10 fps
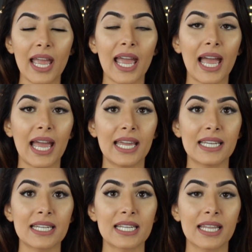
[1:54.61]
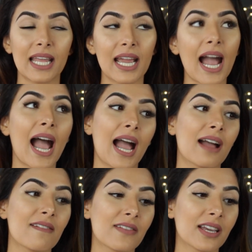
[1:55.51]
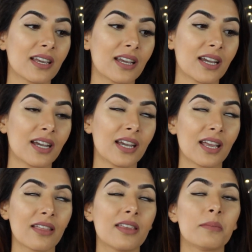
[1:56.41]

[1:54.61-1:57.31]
And they have the